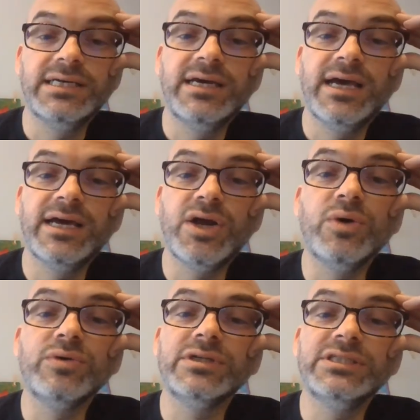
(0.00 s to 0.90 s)
had
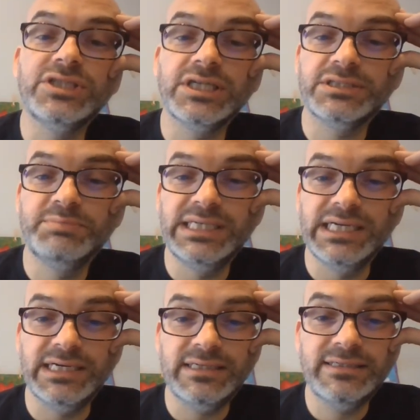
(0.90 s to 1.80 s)
only just
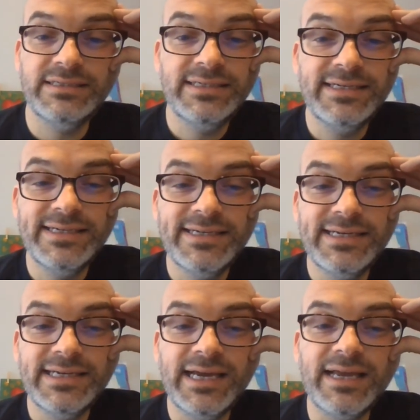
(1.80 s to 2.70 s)
begun,
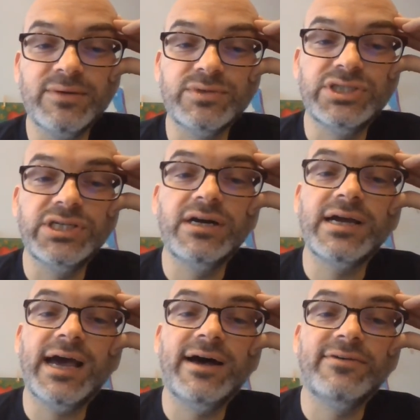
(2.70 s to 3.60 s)
and it was
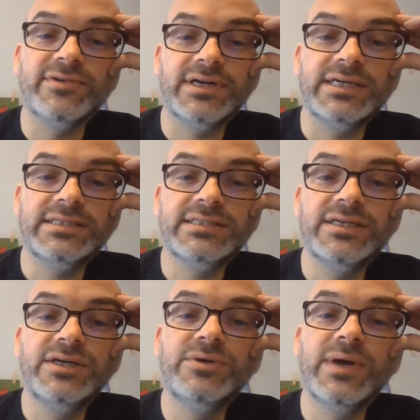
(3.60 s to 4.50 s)
young Alvarez
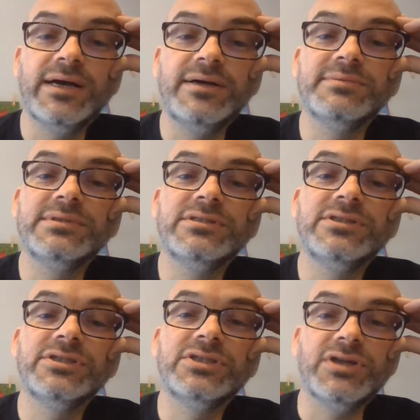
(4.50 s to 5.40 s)
who helped
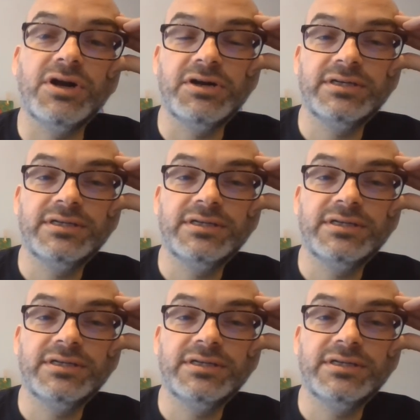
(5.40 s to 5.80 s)
to start